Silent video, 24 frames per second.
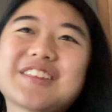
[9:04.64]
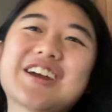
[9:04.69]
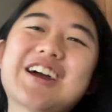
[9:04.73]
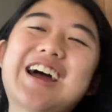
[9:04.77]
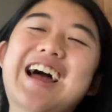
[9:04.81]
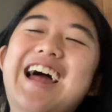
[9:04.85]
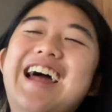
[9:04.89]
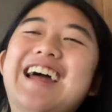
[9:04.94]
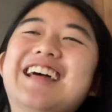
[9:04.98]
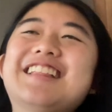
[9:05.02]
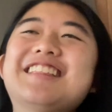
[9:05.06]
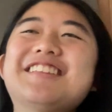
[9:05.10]

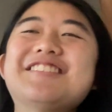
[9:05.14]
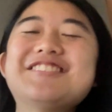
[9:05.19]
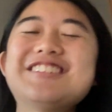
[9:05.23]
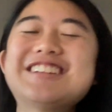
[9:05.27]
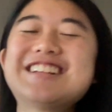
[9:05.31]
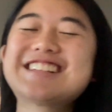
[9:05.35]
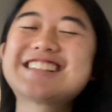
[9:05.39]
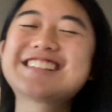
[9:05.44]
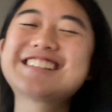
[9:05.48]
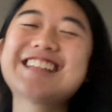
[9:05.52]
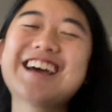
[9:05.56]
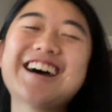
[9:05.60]
okay, let me
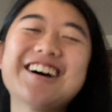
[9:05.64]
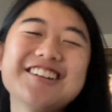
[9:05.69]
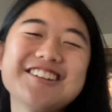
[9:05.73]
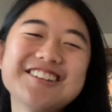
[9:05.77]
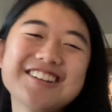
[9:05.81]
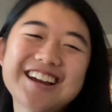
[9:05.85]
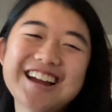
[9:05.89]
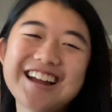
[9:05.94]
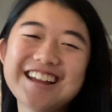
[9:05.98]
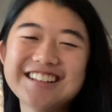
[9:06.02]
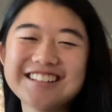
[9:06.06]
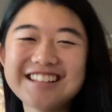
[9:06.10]
just tell
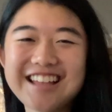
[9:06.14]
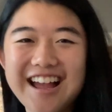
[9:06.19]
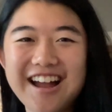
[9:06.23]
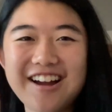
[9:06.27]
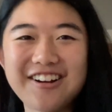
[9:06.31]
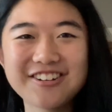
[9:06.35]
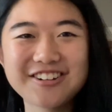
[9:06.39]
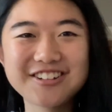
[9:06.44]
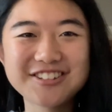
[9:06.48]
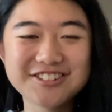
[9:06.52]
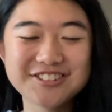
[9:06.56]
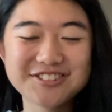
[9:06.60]
you guys
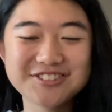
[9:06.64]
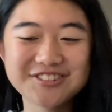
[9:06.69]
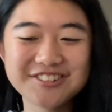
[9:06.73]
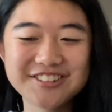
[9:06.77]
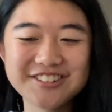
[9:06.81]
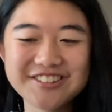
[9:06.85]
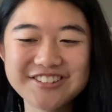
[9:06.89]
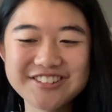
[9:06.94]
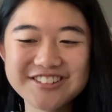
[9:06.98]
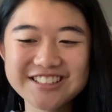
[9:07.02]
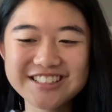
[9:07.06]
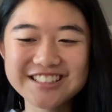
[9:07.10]
how our
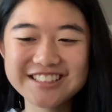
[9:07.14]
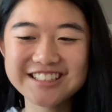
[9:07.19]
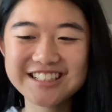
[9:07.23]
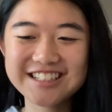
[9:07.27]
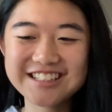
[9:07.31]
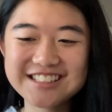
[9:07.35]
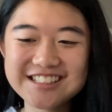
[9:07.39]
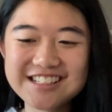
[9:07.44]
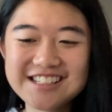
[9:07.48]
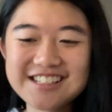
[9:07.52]
school usually does